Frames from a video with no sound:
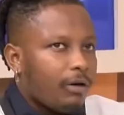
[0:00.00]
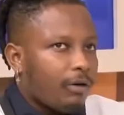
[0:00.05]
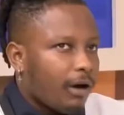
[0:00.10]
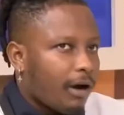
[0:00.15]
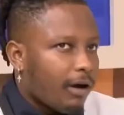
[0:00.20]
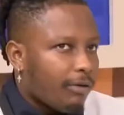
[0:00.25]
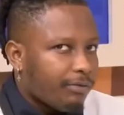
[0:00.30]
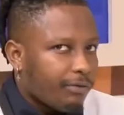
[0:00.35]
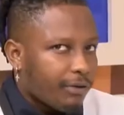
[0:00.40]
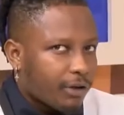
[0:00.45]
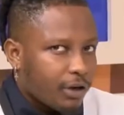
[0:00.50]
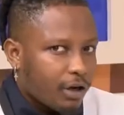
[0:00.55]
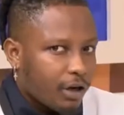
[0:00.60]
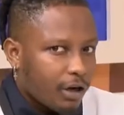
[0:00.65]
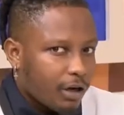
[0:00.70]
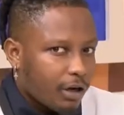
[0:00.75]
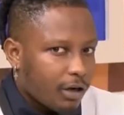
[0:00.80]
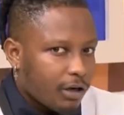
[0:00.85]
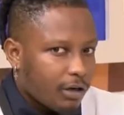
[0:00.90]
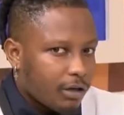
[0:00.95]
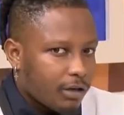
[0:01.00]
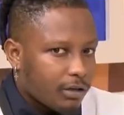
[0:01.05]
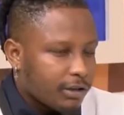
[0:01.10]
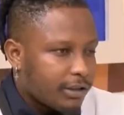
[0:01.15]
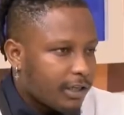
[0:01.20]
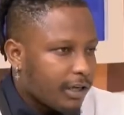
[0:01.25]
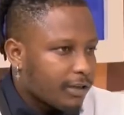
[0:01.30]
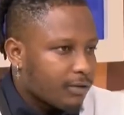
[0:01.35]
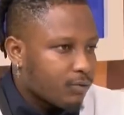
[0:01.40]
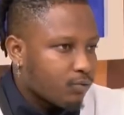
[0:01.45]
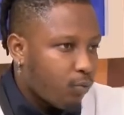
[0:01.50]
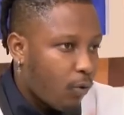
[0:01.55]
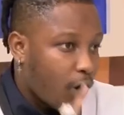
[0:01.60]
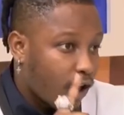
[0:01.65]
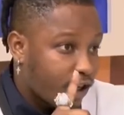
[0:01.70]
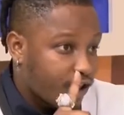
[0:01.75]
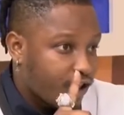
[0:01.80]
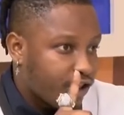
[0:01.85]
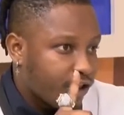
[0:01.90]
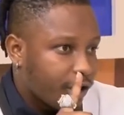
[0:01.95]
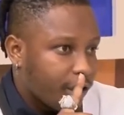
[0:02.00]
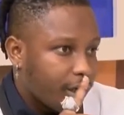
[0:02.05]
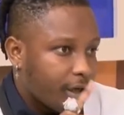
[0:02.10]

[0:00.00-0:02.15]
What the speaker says: Africa does one genre.